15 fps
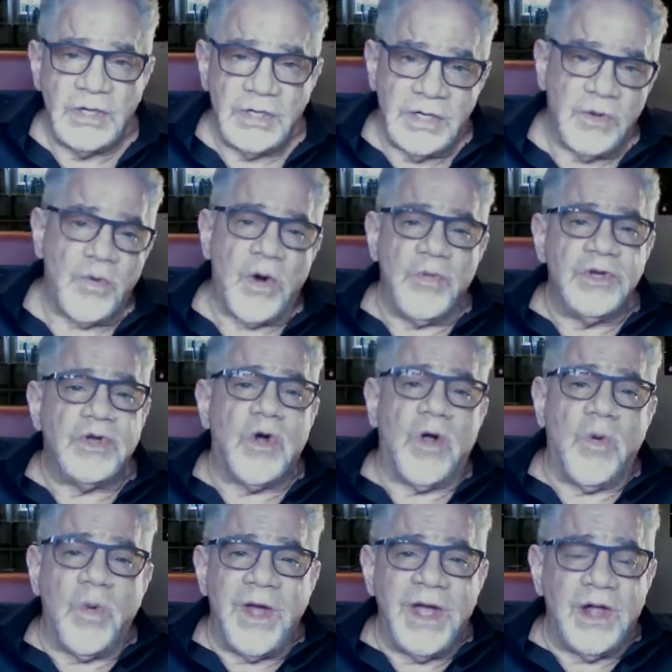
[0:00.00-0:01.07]
They're what we
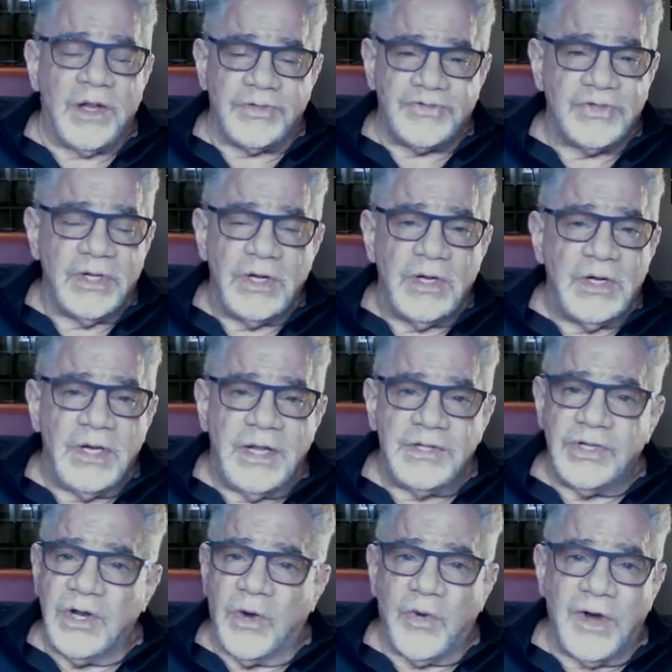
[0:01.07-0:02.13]
call whales. And
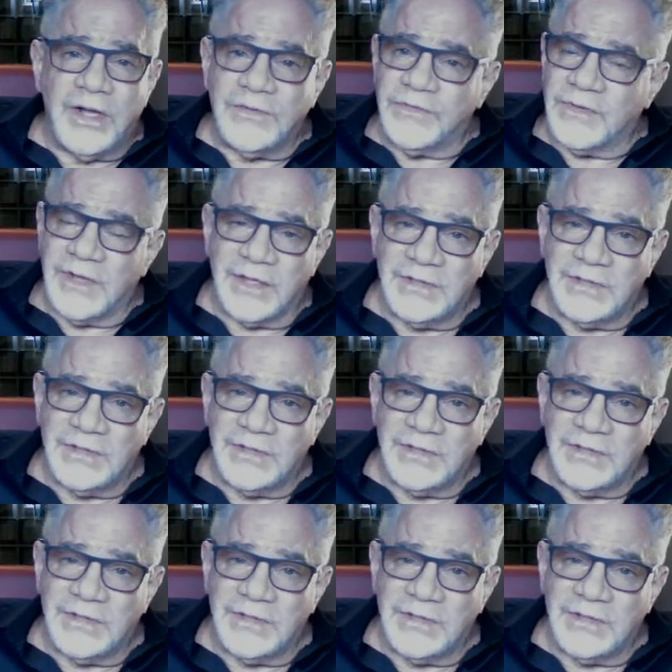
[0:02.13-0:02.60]
you know what?